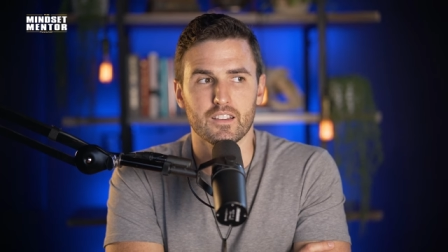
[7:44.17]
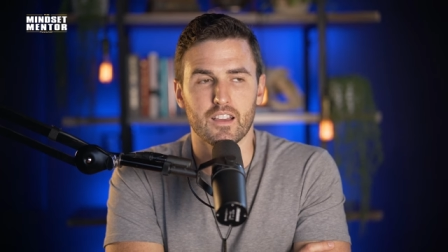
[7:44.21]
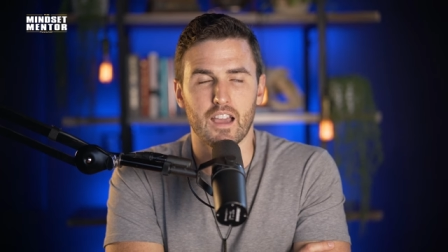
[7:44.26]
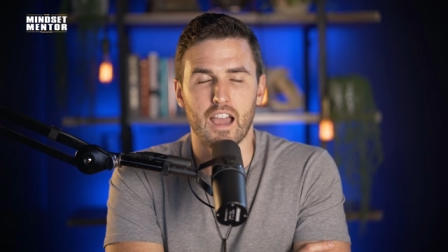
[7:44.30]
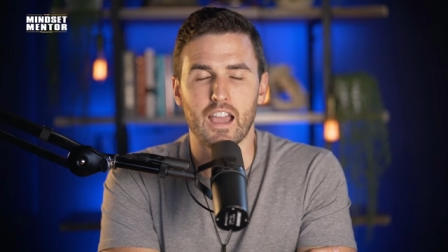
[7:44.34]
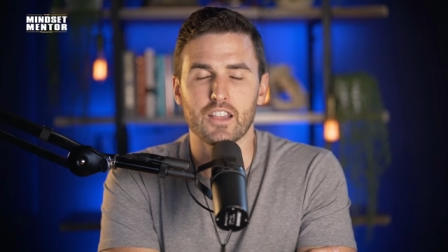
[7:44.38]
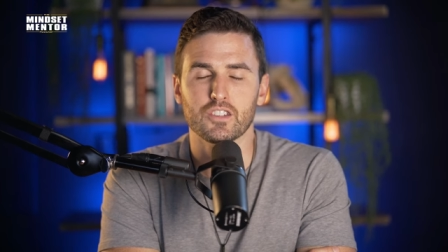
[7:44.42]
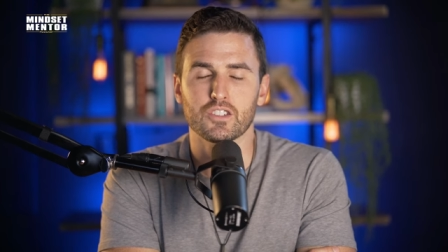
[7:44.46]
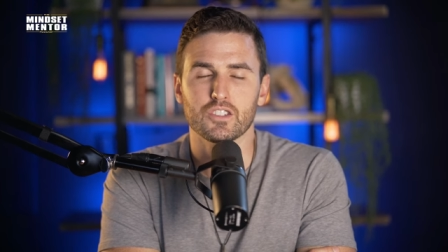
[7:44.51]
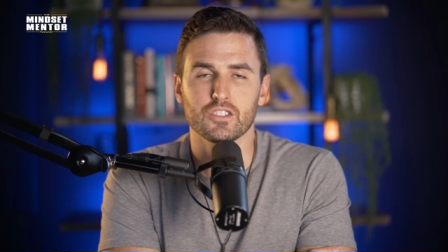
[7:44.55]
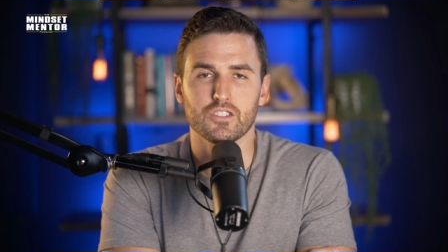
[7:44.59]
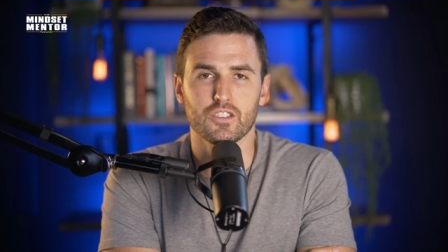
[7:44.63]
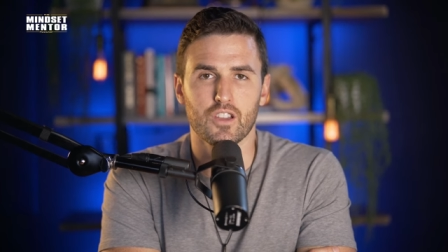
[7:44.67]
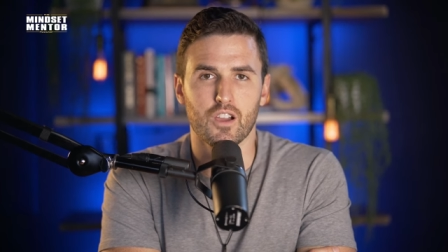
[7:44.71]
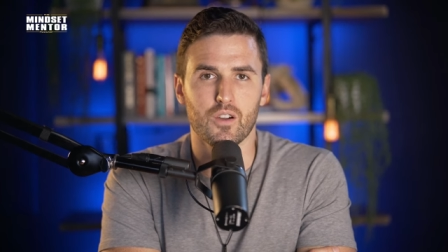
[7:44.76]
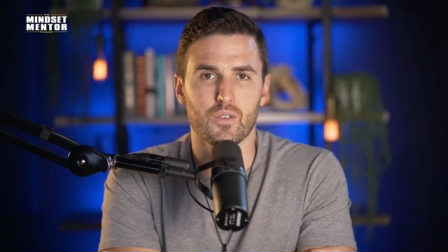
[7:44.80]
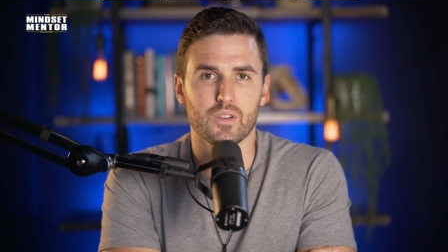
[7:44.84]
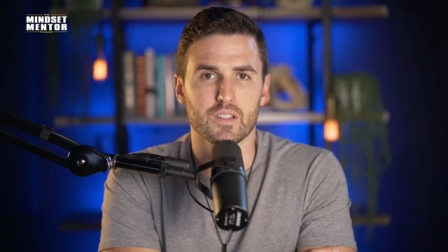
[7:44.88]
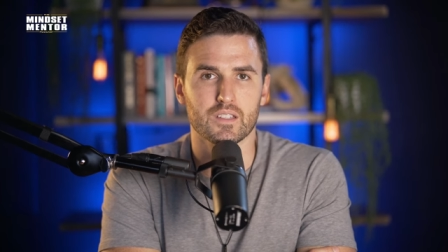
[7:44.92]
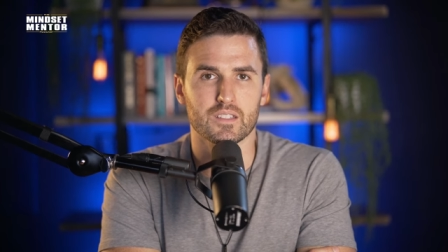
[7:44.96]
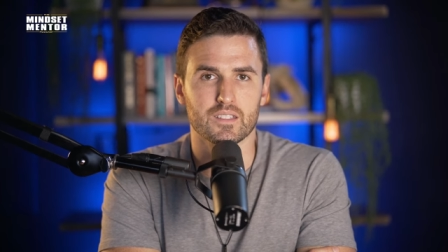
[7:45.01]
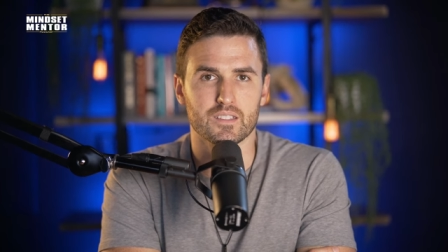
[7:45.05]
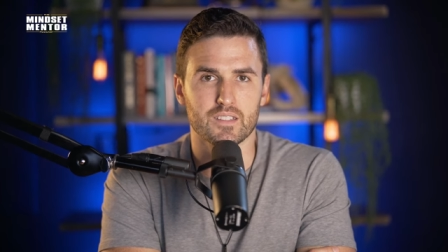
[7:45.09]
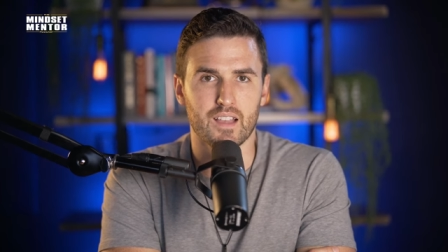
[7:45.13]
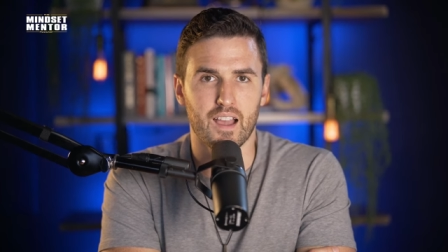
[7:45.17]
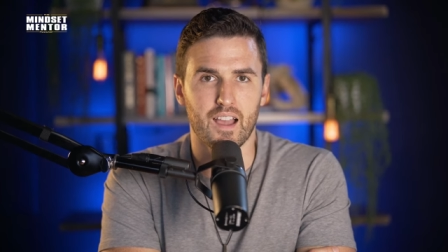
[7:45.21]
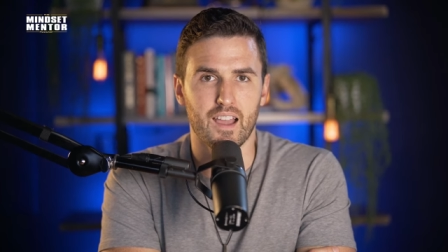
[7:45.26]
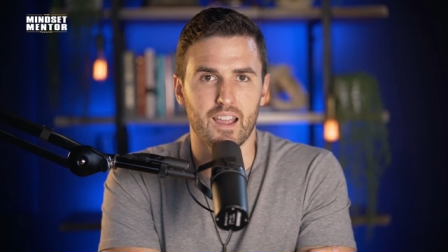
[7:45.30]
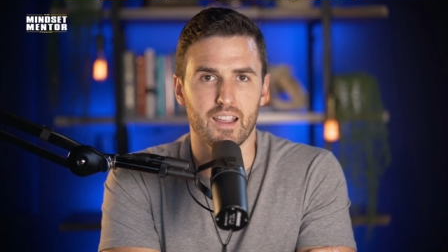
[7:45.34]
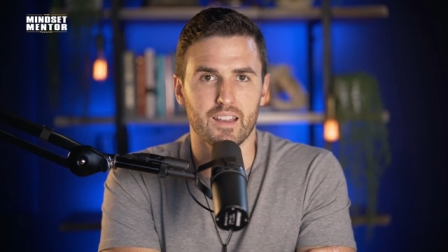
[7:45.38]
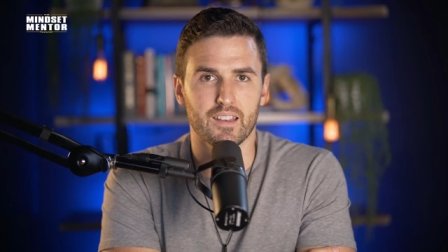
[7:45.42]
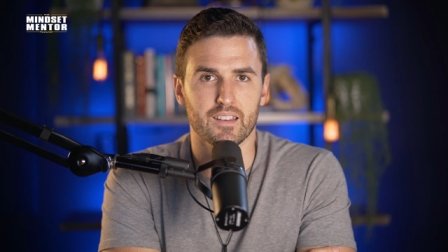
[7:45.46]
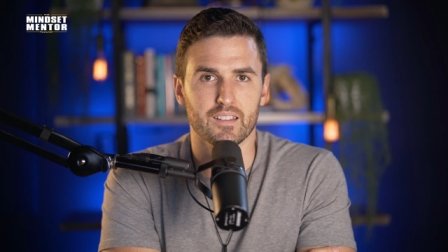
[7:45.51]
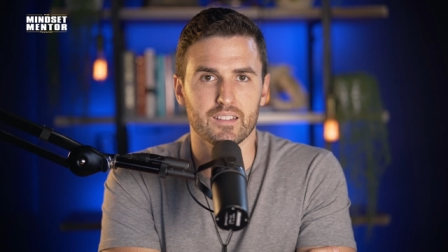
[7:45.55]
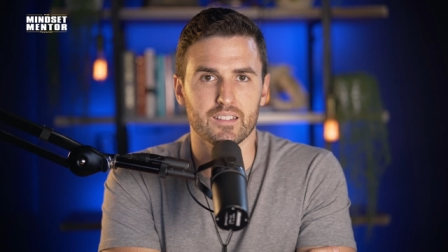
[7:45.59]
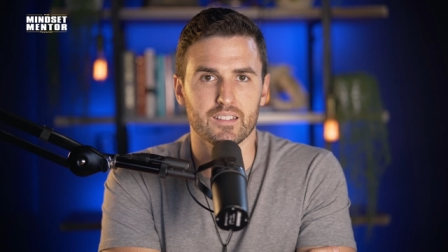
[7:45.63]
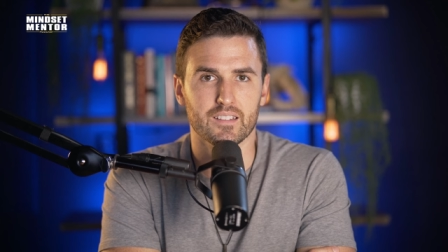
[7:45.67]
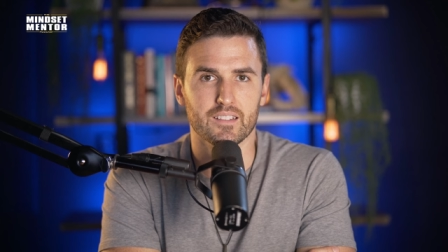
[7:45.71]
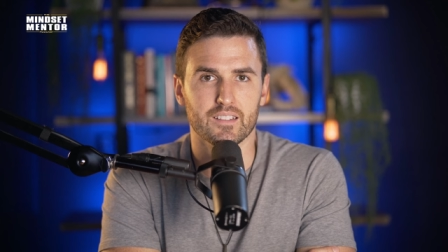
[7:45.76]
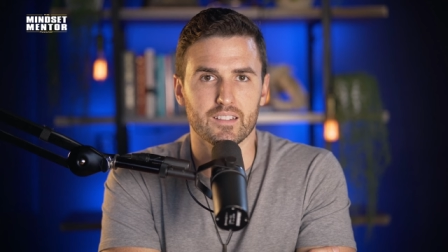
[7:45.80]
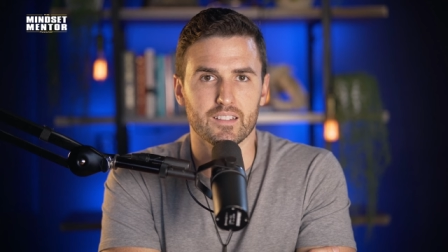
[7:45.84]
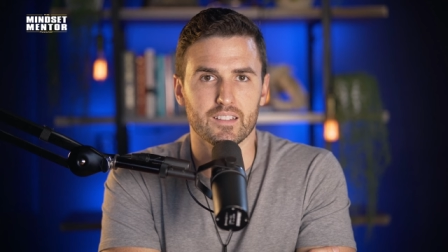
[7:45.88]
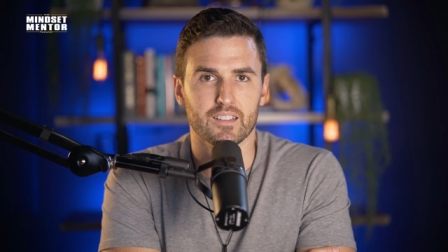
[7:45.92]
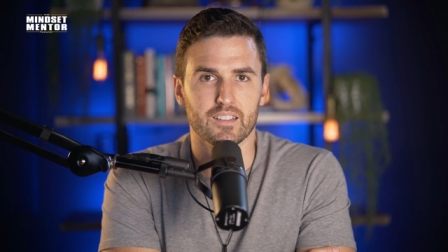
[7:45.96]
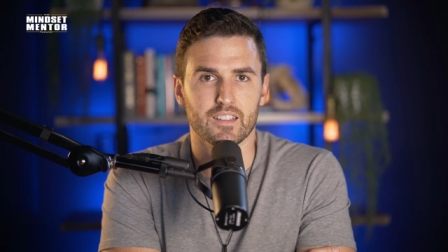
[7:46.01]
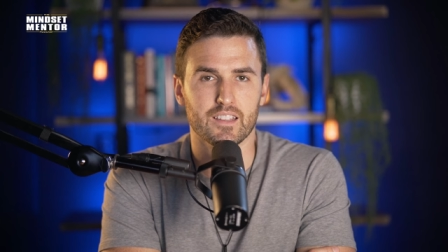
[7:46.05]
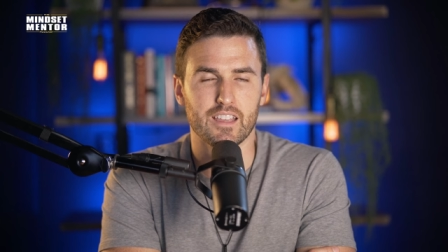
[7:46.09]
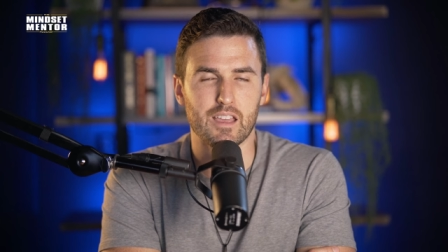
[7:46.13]
I should go inside
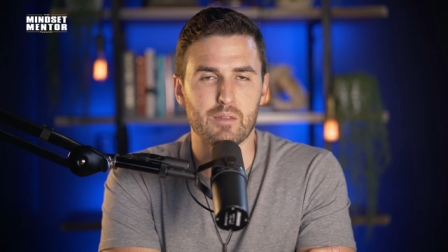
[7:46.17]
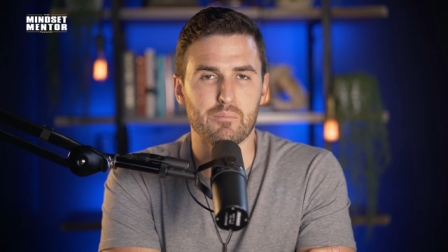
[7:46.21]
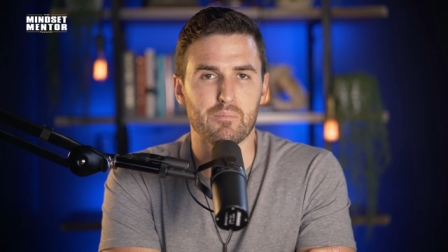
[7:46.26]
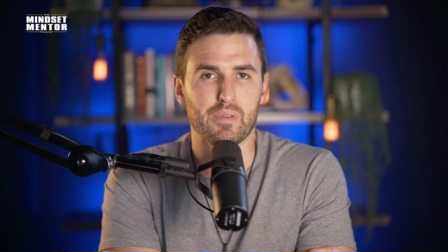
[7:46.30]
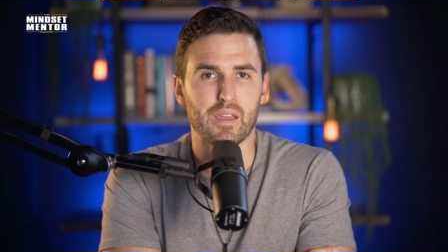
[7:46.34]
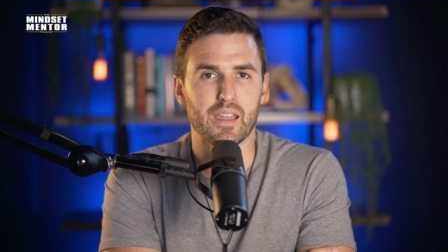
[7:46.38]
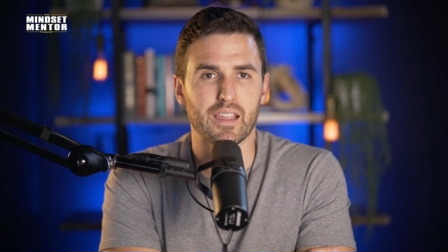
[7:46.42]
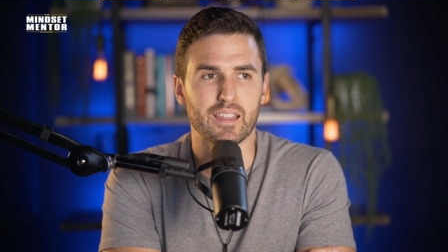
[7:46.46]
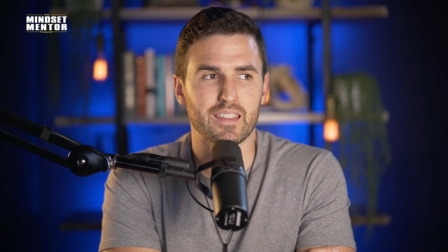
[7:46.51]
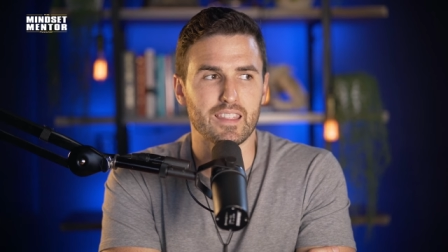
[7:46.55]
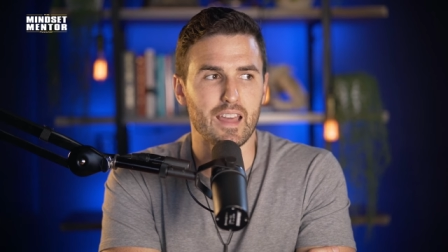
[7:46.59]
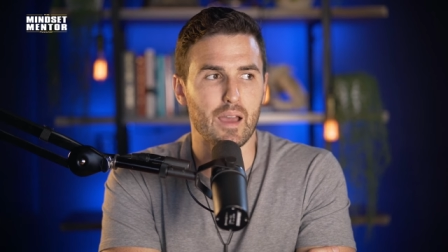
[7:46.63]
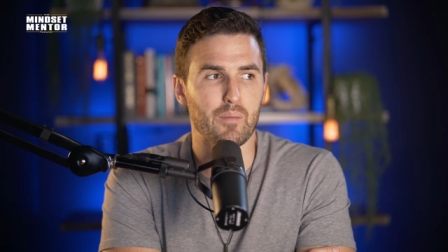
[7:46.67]
and pick